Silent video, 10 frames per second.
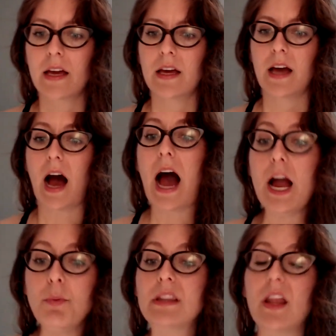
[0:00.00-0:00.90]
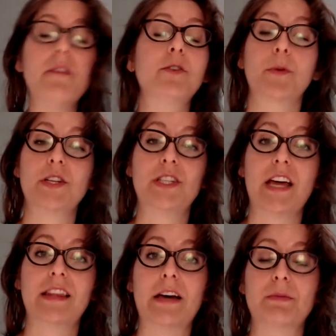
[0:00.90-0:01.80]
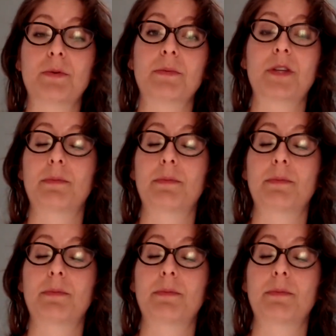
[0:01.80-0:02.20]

would love to reach 10,000 subscribers.